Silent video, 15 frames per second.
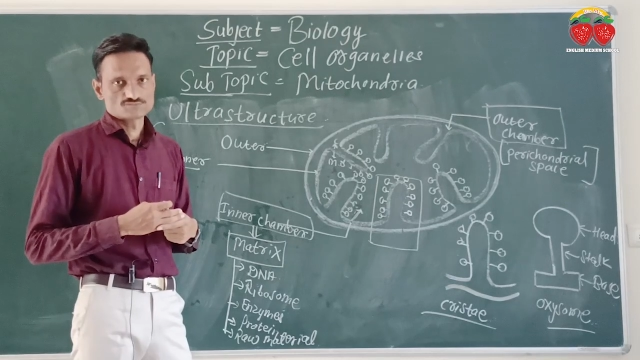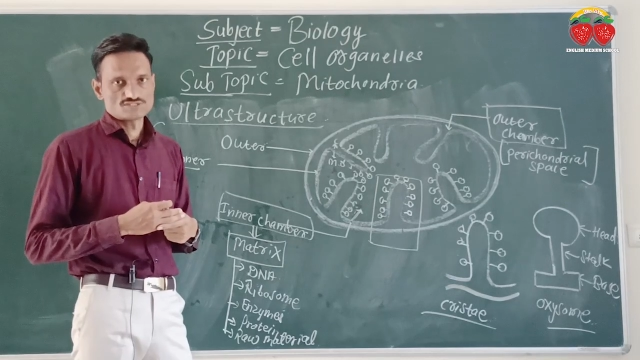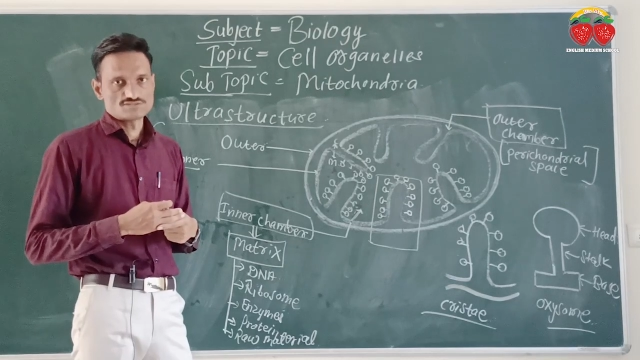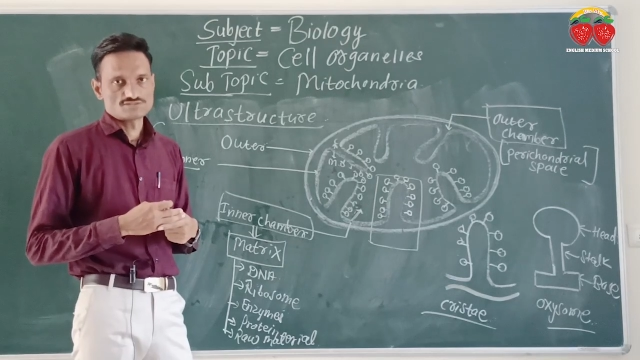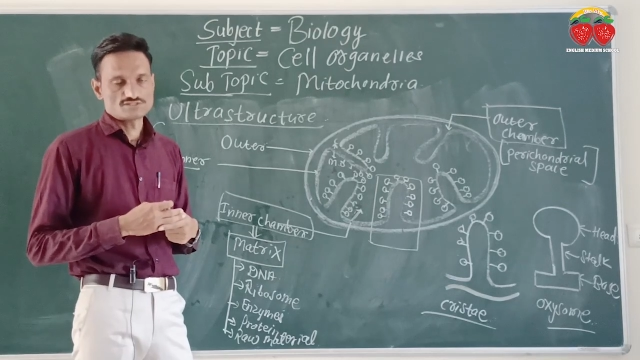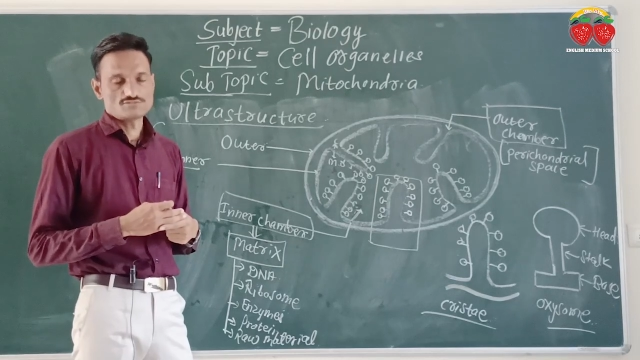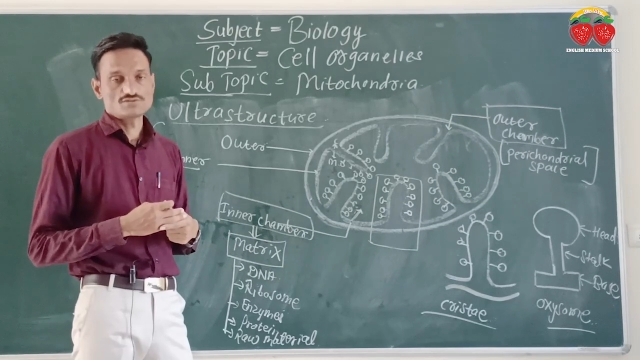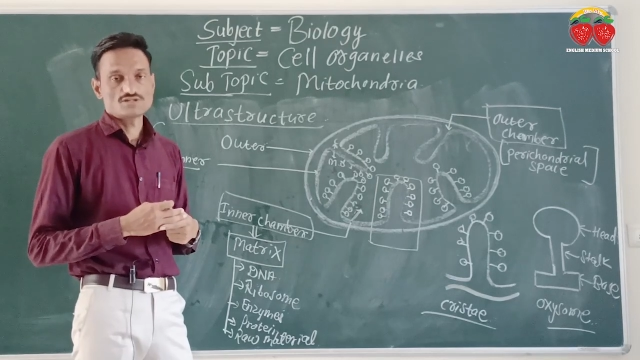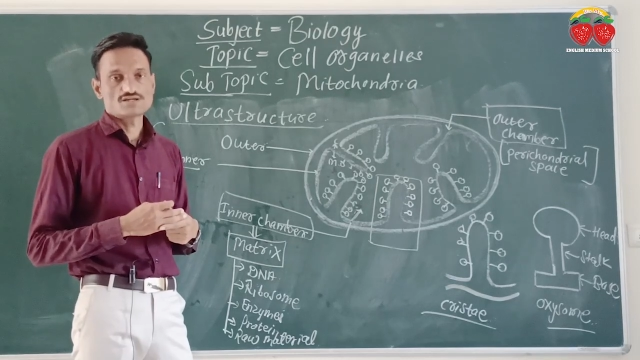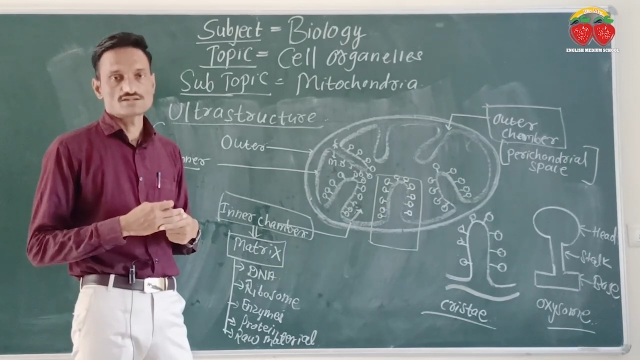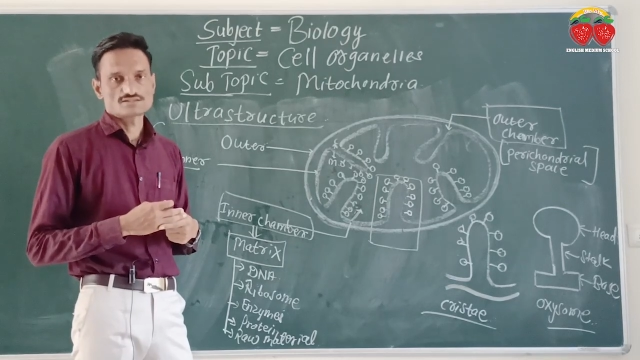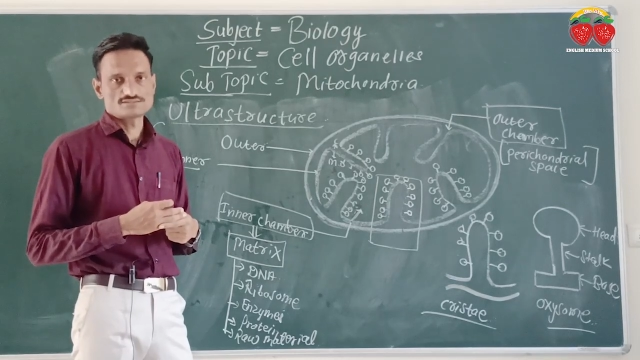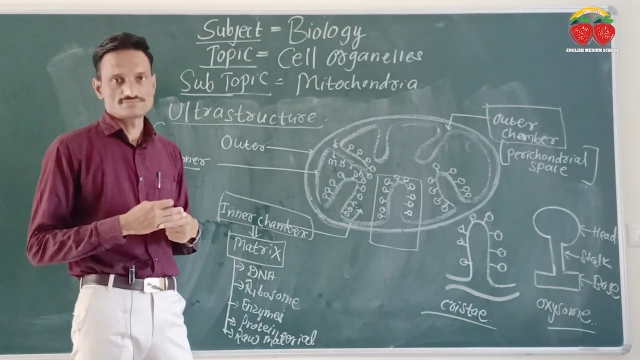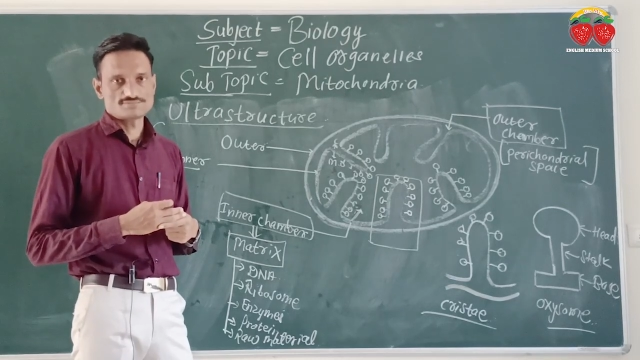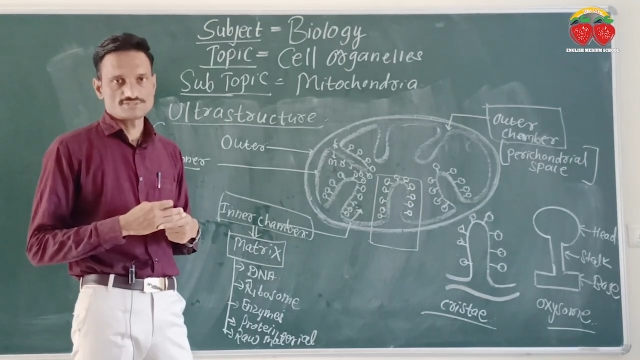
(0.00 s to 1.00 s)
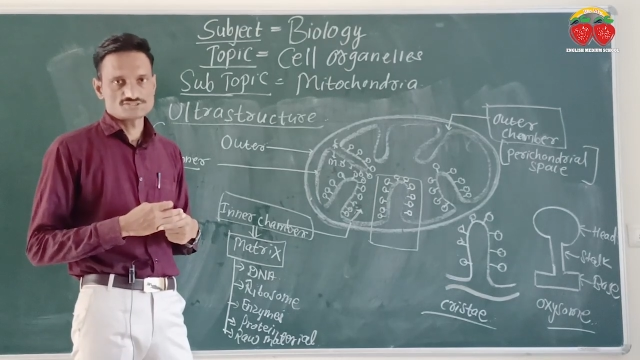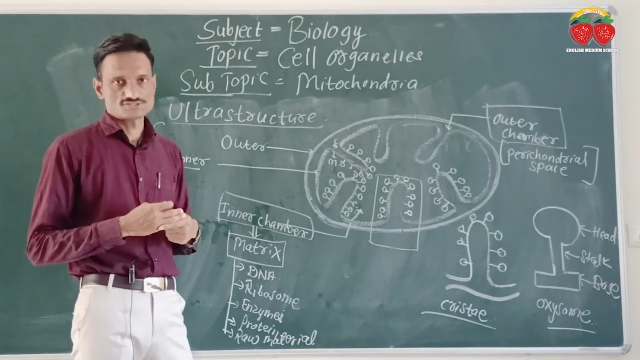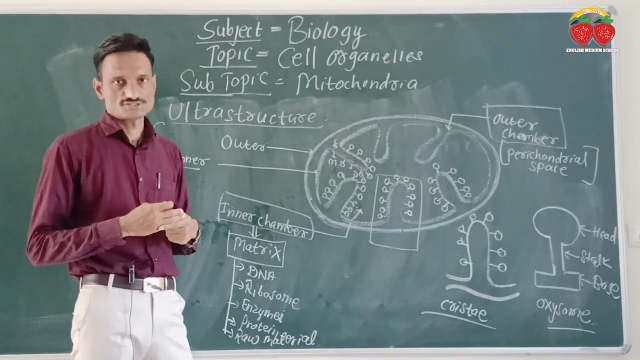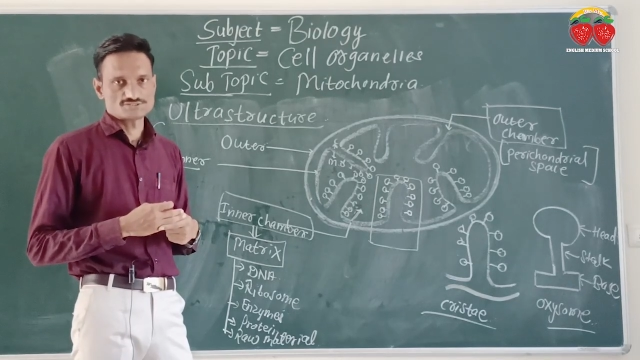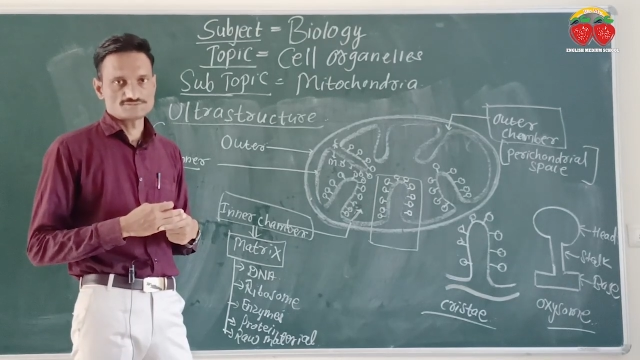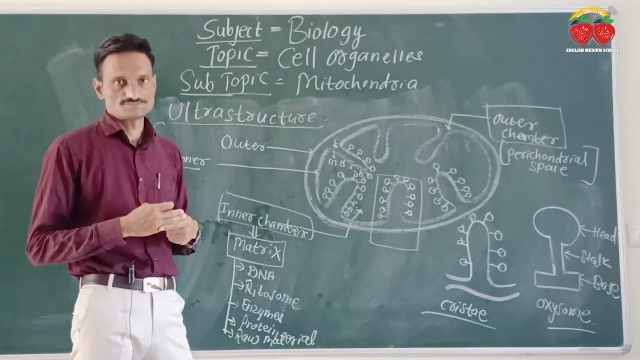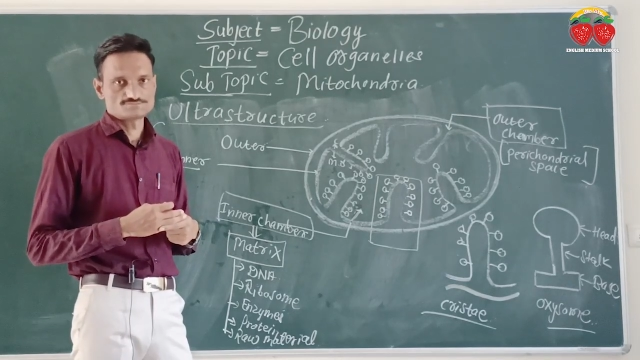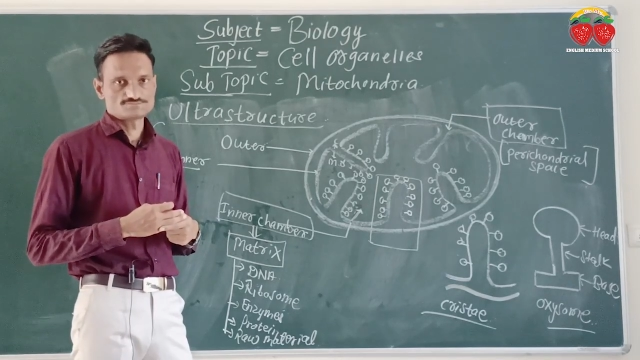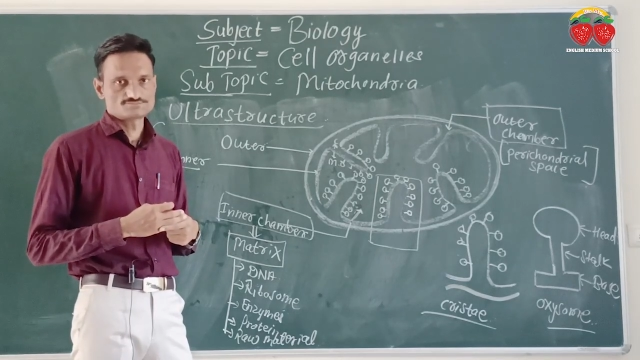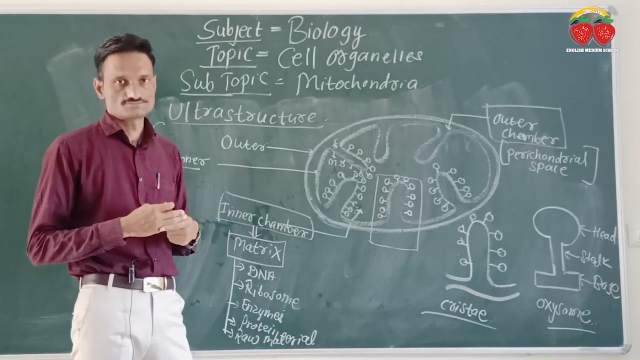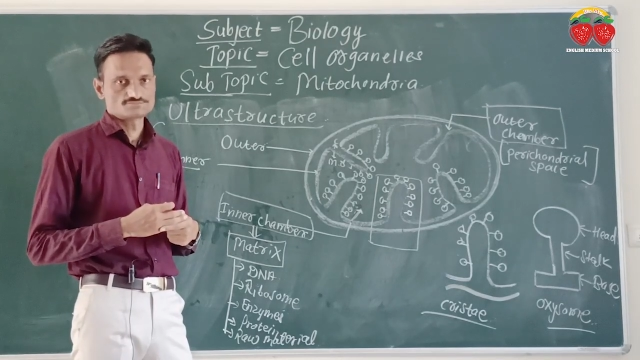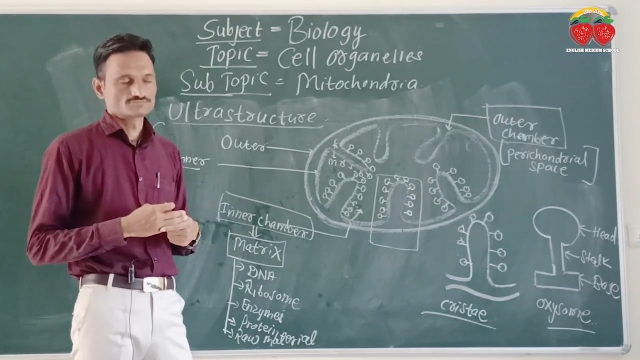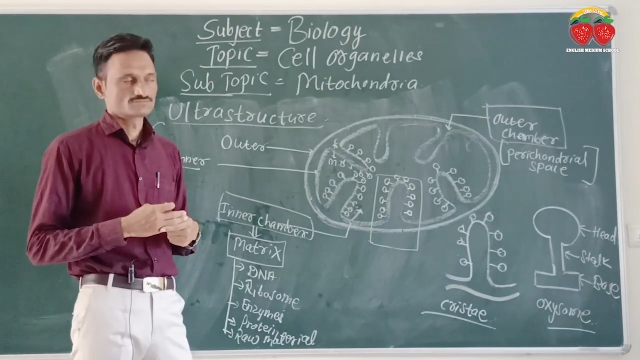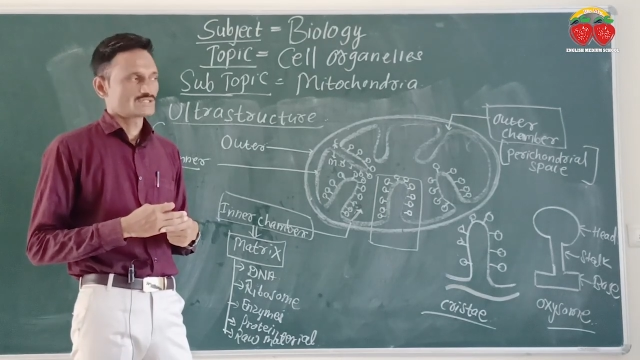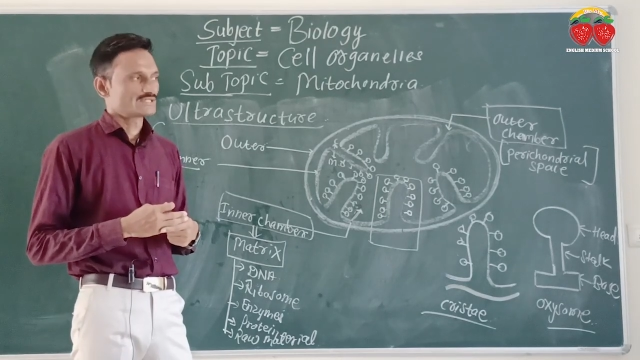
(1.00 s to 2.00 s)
cellular respiration,